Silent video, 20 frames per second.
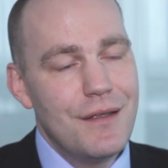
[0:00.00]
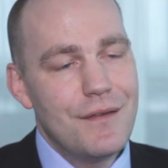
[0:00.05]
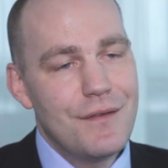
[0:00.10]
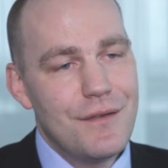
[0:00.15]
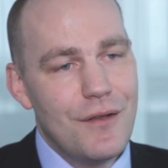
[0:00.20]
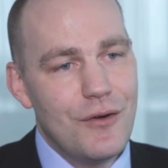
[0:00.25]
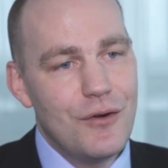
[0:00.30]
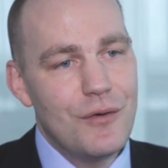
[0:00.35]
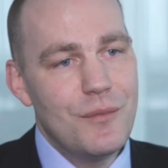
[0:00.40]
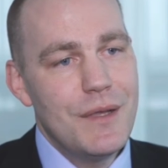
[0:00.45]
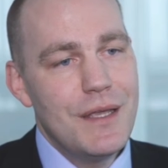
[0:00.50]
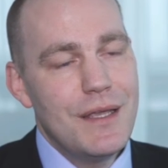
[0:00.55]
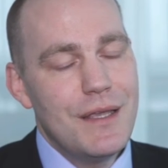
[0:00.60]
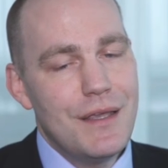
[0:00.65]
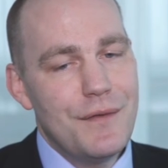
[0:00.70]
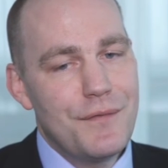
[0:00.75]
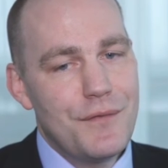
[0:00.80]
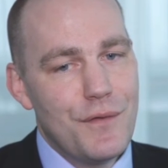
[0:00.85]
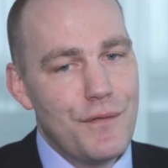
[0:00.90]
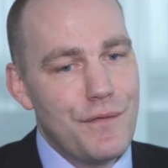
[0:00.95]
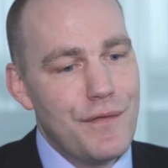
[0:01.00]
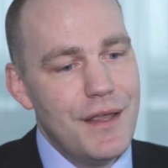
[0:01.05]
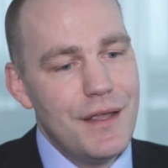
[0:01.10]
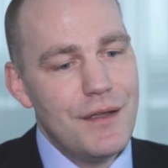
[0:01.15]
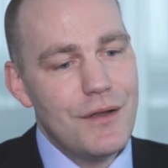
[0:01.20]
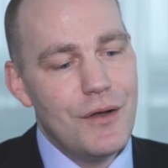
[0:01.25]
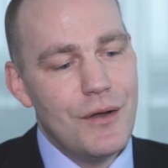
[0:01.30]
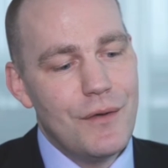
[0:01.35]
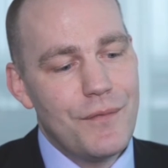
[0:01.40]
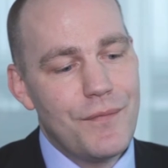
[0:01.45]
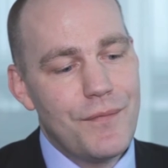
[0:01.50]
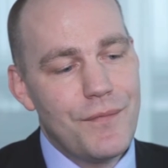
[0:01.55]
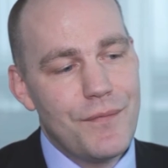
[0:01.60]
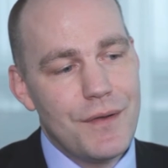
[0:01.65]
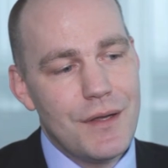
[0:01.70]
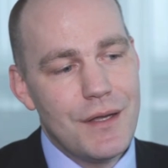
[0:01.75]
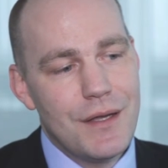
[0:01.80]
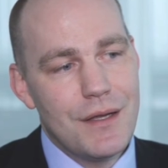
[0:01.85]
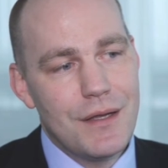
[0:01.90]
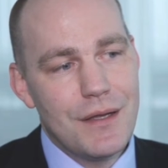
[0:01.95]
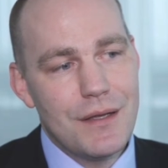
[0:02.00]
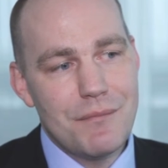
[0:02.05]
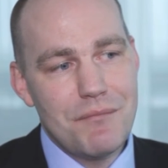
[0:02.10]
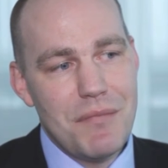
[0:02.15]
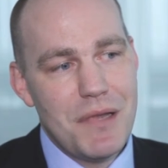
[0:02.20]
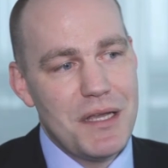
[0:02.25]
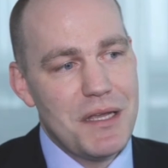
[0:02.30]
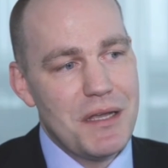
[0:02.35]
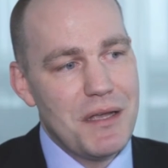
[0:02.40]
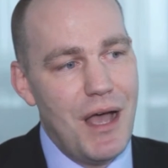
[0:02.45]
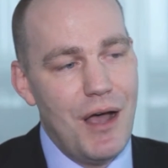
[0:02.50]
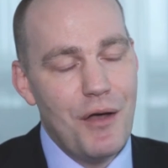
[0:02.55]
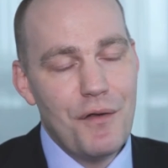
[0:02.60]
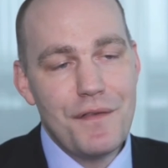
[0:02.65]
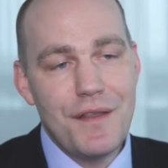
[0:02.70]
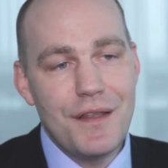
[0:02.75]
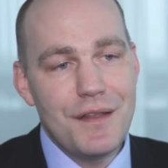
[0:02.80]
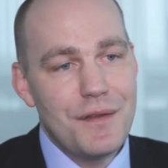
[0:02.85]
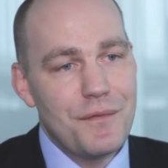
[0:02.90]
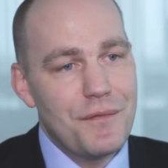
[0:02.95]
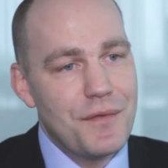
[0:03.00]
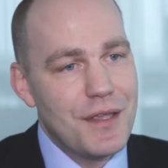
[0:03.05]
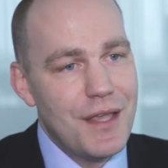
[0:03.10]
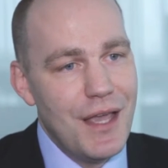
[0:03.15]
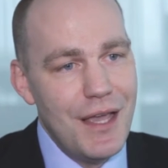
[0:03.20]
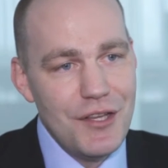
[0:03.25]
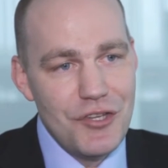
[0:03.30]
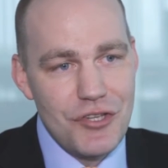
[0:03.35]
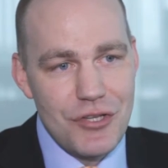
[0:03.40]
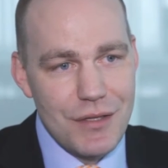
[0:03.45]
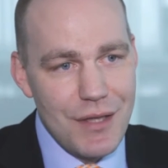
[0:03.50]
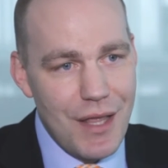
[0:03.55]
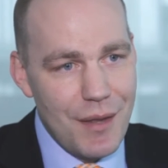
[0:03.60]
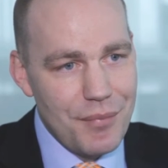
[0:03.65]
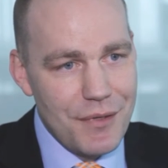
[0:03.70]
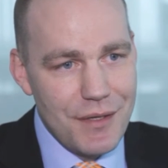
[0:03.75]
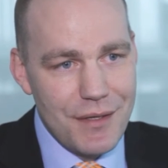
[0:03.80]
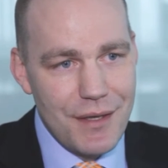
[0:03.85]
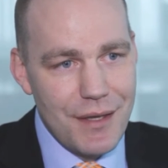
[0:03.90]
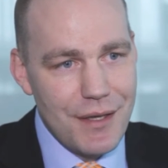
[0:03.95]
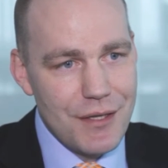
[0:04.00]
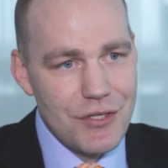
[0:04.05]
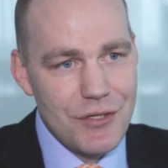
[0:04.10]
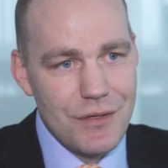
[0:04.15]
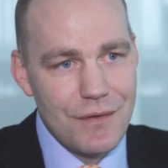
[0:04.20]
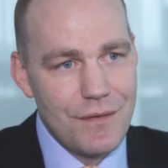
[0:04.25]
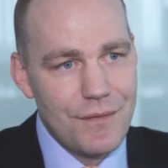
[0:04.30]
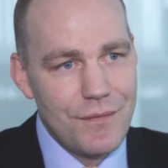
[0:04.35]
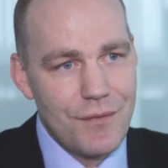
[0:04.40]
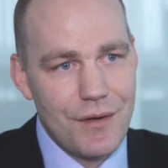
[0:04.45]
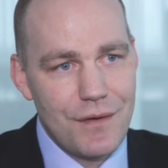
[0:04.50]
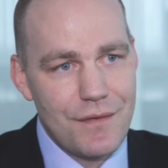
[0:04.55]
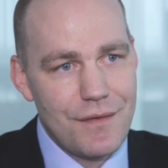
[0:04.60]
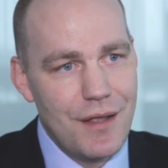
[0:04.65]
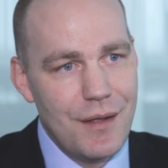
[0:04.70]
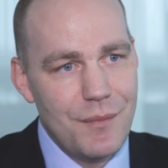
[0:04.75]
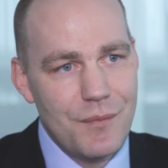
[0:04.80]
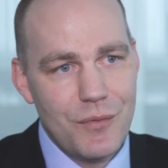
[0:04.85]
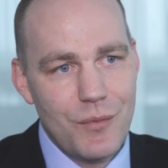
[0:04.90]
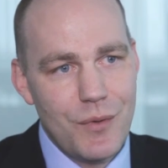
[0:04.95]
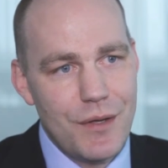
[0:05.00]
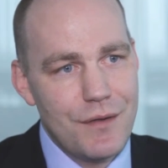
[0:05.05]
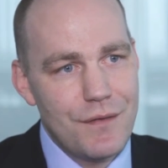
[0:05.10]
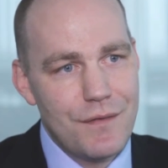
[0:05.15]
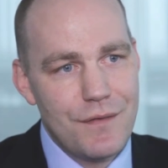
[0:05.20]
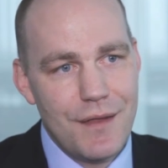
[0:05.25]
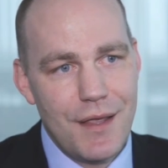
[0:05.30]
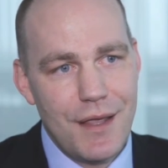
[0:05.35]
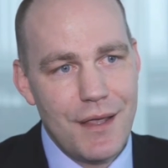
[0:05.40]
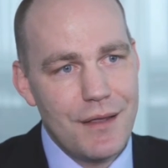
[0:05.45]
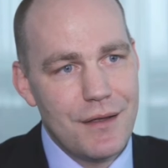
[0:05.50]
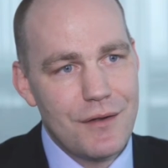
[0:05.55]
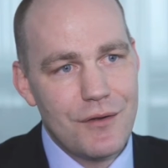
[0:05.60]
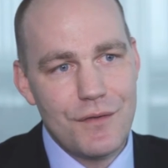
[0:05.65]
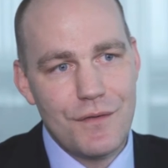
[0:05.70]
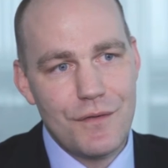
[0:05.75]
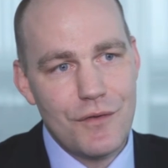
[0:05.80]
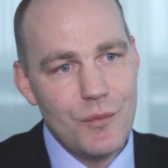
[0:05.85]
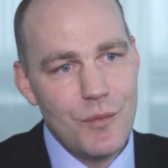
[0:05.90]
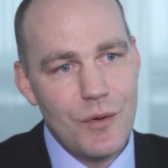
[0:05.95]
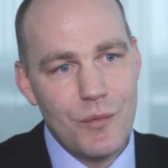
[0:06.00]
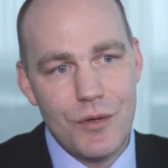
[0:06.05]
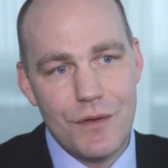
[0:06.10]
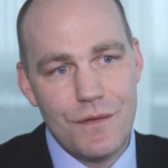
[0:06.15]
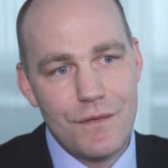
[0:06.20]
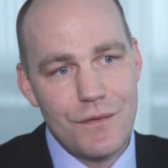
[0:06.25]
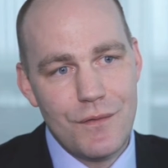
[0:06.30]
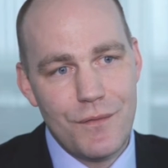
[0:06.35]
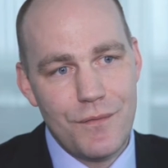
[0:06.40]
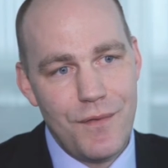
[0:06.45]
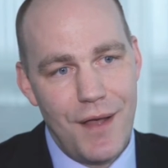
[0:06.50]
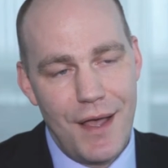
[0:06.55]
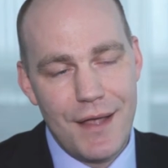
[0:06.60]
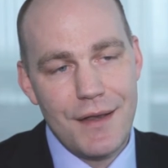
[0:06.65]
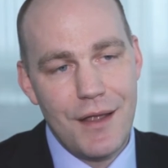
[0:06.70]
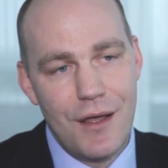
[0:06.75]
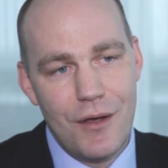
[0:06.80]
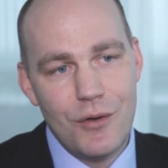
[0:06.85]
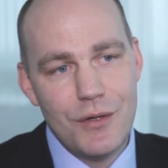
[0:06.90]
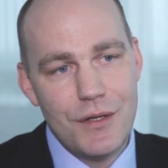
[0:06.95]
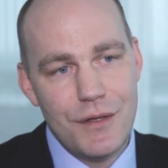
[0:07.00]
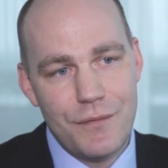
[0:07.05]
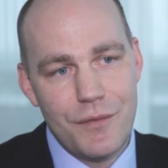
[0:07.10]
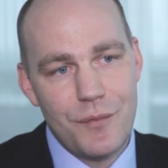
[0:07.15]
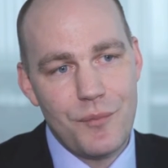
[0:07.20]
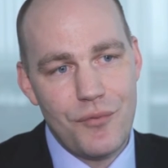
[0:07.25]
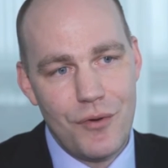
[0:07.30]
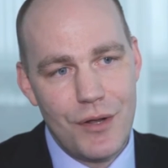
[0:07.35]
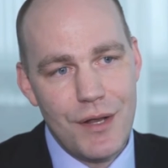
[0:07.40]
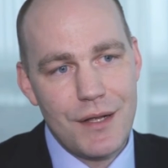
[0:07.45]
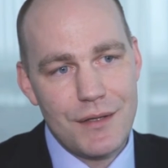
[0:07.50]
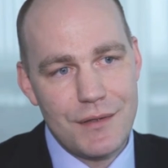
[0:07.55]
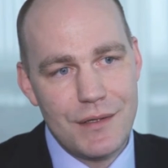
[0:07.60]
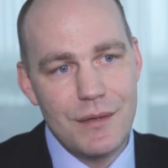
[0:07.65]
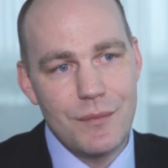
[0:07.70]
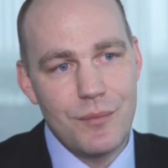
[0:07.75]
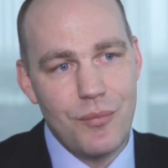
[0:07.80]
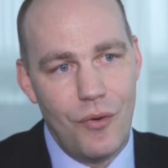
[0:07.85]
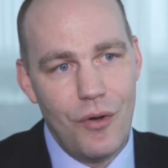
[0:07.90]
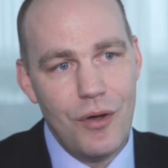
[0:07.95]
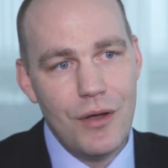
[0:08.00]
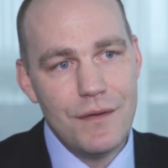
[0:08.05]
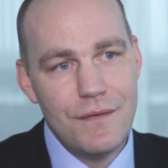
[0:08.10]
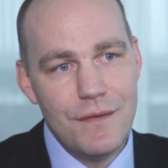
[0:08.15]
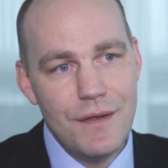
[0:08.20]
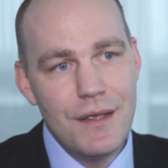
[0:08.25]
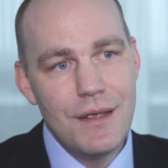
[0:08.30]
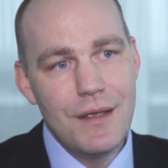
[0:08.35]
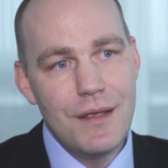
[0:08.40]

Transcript: So if you think of authentication applications, for example, where you say a consumer wants to find out if a product he bought